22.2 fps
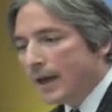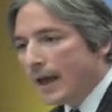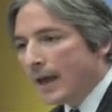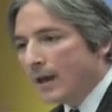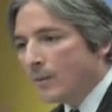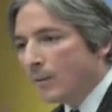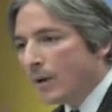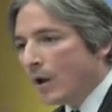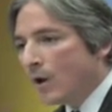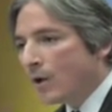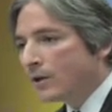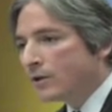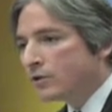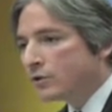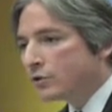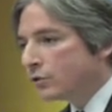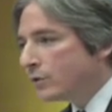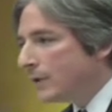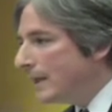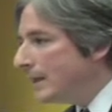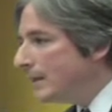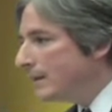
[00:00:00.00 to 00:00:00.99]
and we ought to
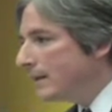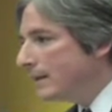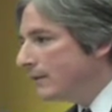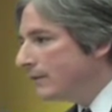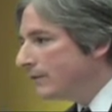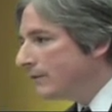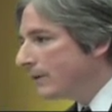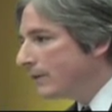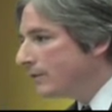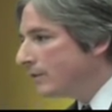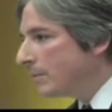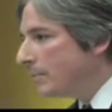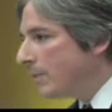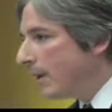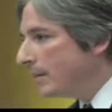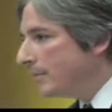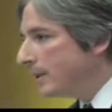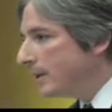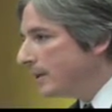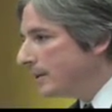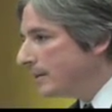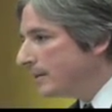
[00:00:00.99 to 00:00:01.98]
treat this as a
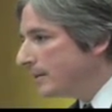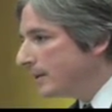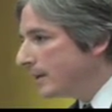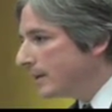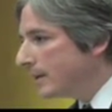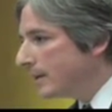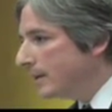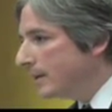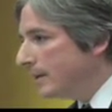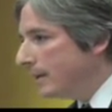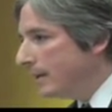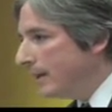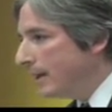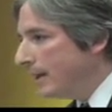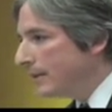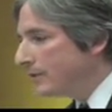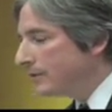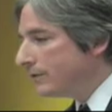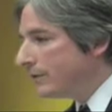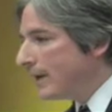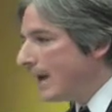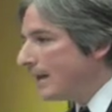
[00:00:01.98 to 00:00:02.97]
public utility to the
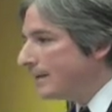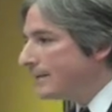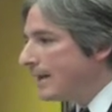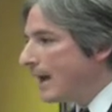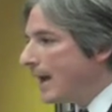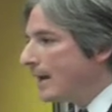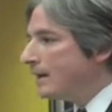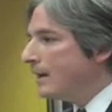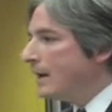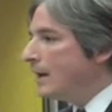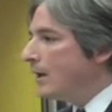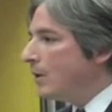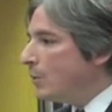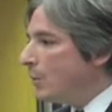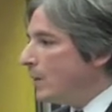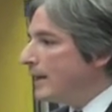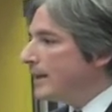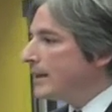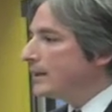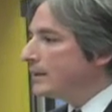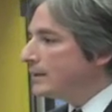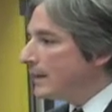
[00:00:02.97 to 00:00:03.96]
extent that
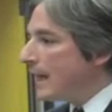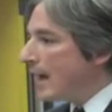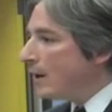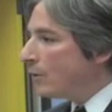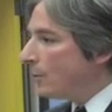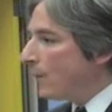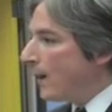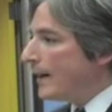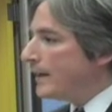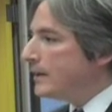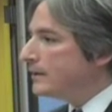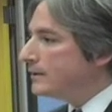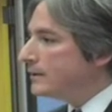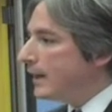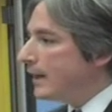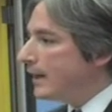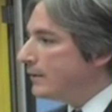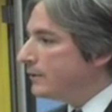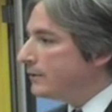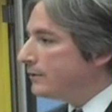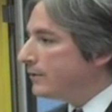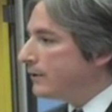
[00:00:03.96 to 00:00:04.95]
we can allow
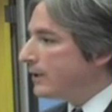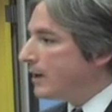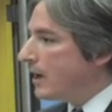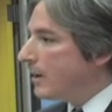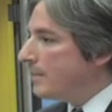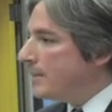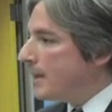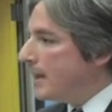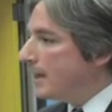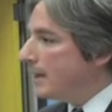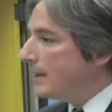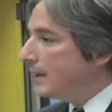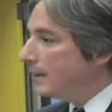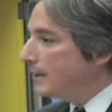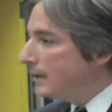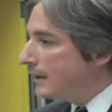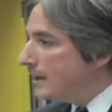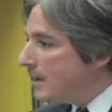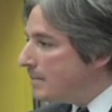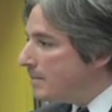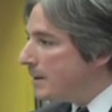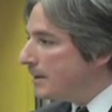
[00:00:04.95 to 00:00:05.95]
regulators to come in
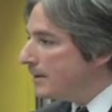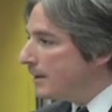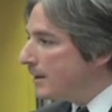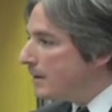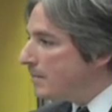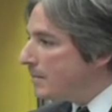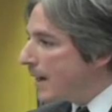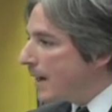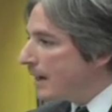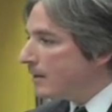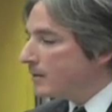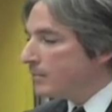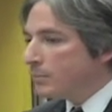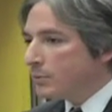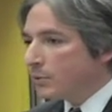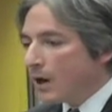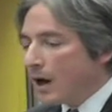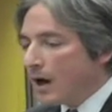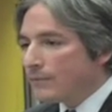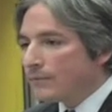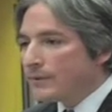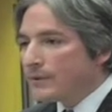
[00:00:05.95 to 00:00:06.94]
and limit the amount of
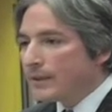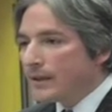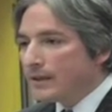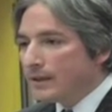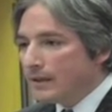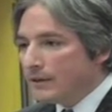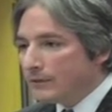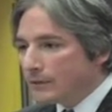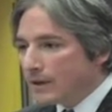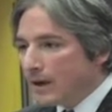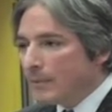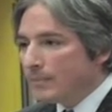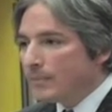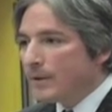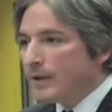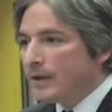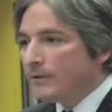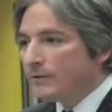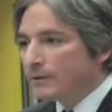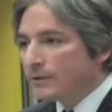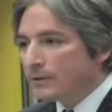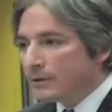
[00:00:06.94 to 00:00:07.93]
profit that these
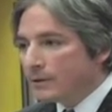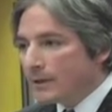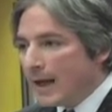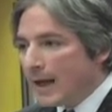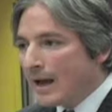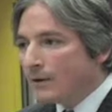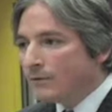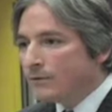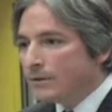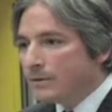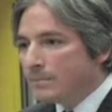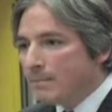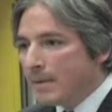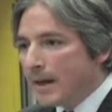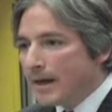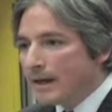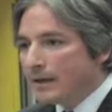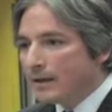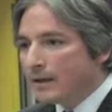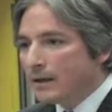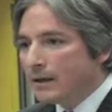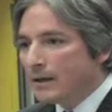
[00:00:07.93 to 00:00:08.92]
companies are allowed to
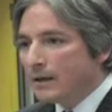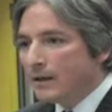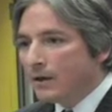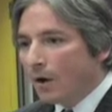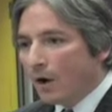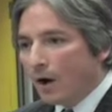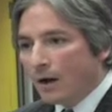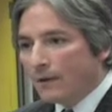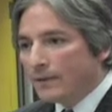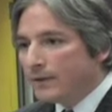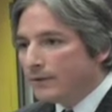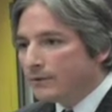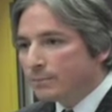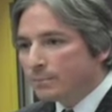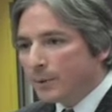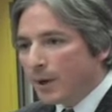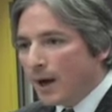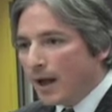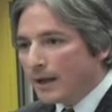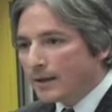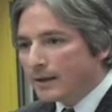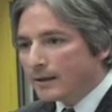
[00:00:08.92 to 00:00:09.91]
make on this
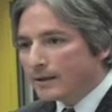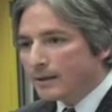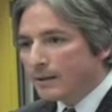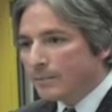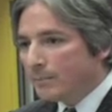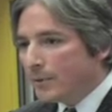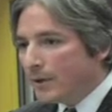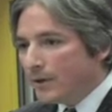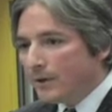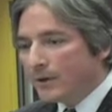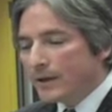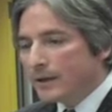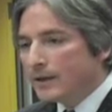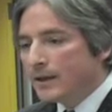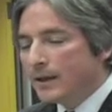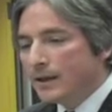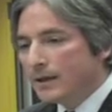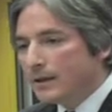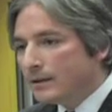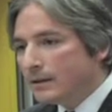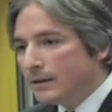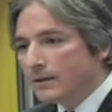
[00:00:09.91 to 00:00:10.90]
product, period.
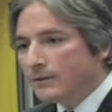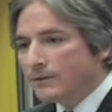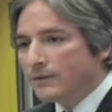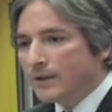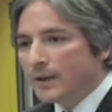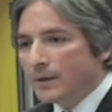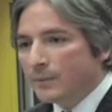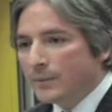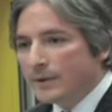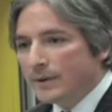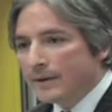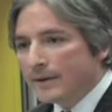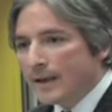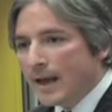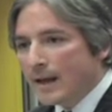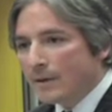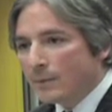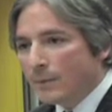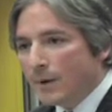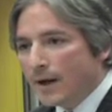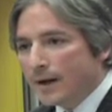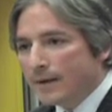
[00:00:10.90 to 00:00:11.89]
Let's deal with it
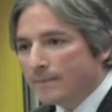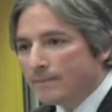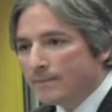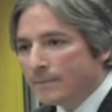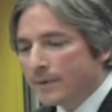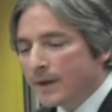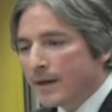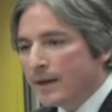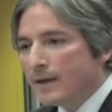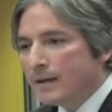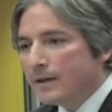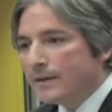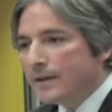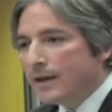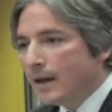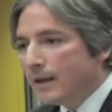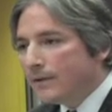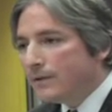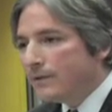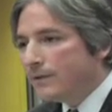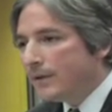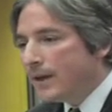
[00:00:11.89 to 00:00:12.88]
that way. The
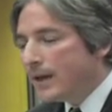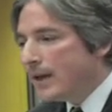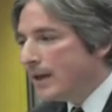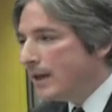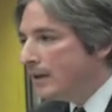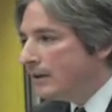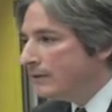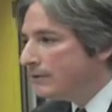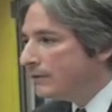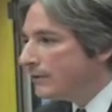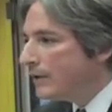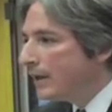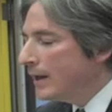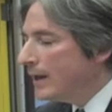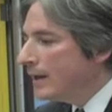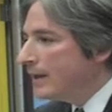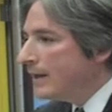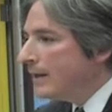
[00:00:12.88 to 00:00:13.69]
other thing is,